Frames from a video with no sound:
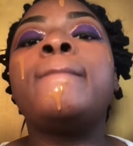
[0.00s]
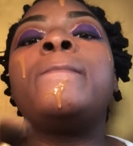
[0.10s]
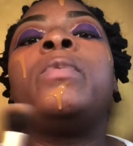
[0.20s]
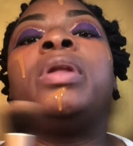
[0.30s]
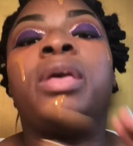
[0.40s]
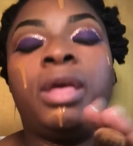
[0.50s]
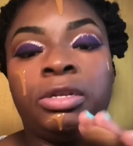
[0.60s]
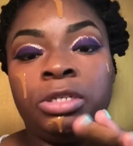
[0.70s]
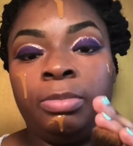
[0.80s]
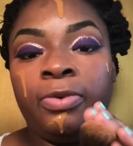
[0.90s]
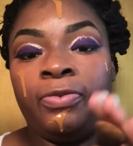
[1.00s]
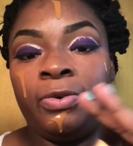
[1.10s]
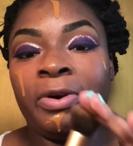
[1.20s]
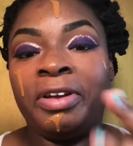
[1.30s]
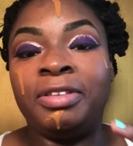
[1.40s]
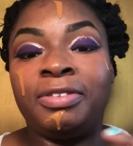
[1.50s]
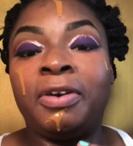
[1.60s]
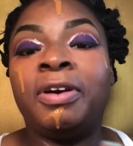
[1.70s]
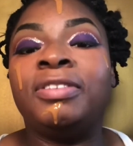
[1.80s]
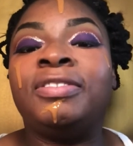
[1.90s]
Want to catch it before it
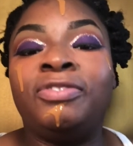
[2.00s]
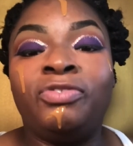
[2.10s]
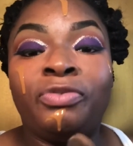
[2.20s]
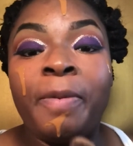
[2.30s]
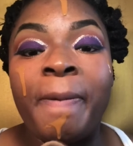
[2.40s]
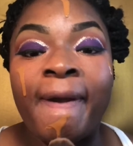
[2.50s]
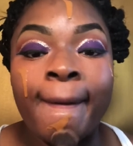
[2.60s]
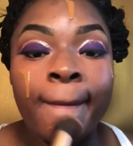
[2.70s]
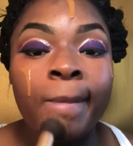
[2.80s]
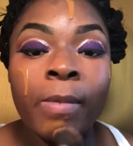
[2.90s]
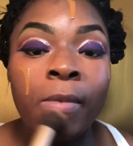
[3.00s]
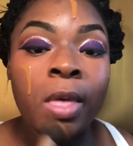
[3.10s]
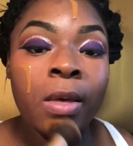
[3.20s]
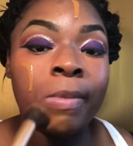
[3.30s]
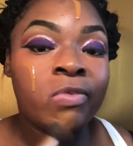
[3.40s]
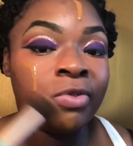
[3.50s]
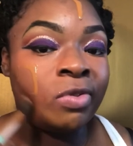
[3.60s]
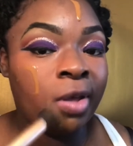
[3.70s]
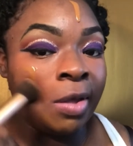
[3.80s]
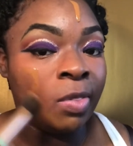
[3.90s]
starts dripping. I'm just
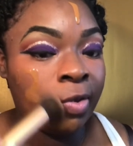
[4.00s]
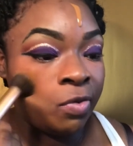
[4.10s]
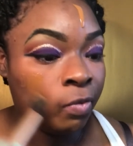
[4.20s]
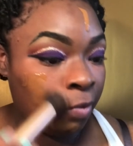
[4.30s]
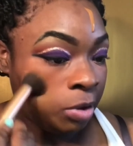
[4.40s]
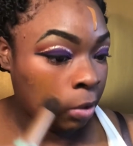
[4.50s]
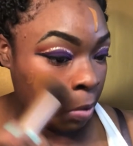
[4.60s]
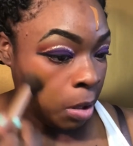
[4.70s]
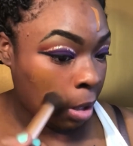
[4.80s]
taking this Real